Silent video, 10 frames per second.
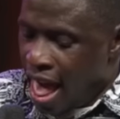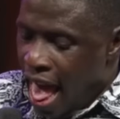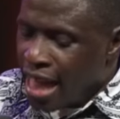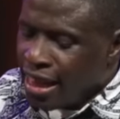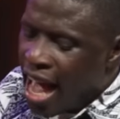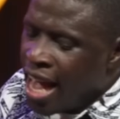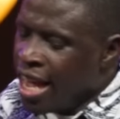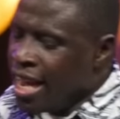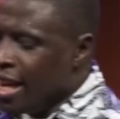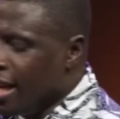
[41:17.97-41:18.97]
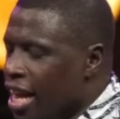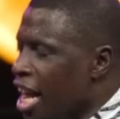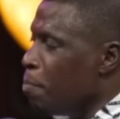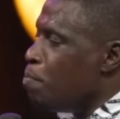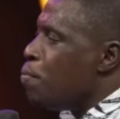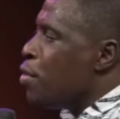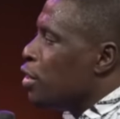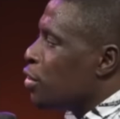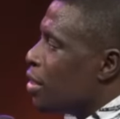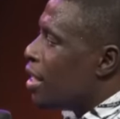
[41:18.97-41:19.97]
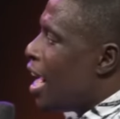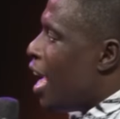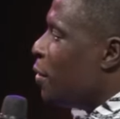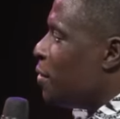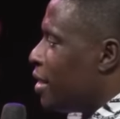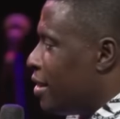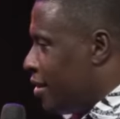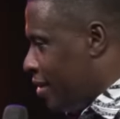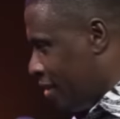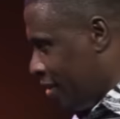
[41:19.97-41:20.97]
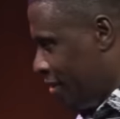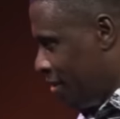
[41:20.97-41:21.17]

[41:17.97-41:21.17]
And they are hidden in prison houses.